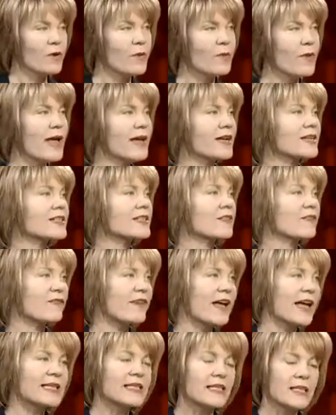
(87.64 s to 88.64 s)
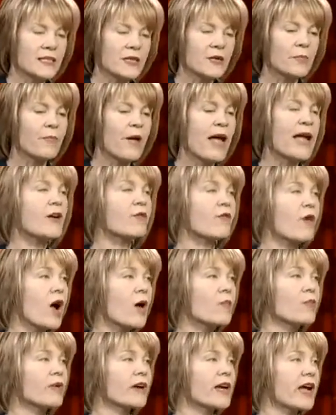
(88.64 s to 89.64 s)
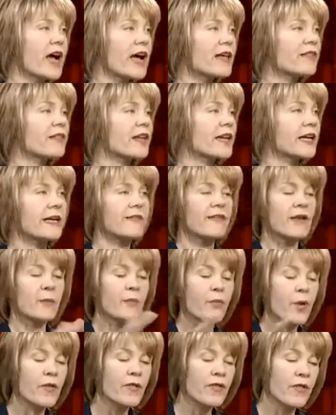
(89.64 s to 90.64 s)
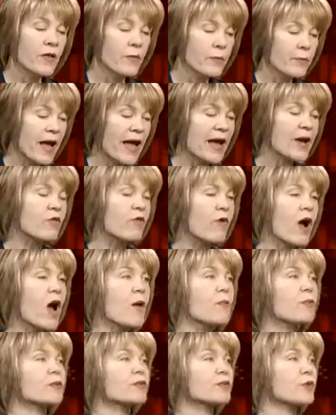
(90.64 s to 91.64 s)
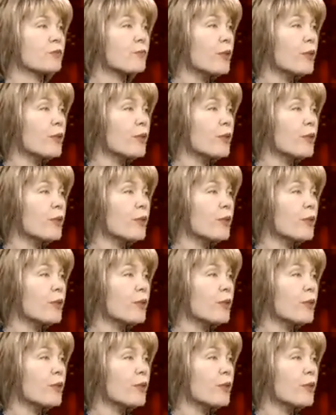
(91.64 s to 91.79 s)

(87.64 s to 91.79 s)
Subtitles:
Well, Max, in fact, it's a bank robbery, I think, and the bank robbers are